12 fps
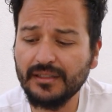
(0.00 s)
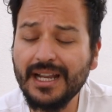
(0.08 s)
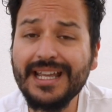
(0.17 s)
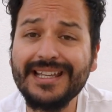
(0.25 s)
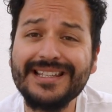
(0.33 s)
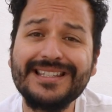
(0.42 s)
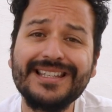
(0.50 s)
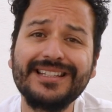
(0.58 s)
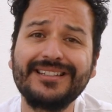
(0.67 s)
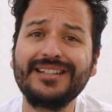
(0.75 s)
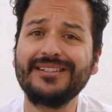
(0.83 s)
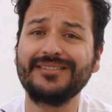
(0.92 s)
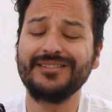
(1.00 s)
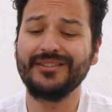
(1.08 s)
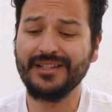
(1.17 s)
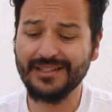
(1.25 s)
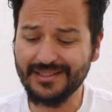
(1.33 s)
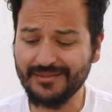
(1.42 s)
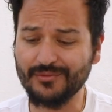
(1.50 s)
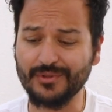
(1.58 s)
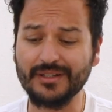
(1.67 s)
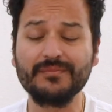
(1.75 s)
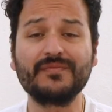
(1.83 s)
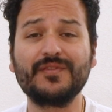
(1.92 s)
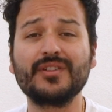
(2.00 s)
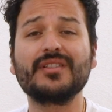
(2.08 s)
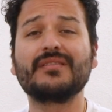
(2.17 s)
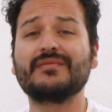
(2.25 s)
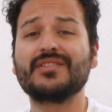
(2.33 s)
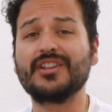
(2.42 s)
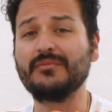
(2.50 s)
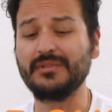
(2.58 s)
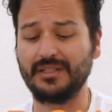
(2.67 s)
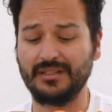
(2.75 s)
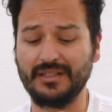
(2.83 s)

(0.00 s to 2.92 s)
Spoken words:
like is that, you know, you can wear them for summer,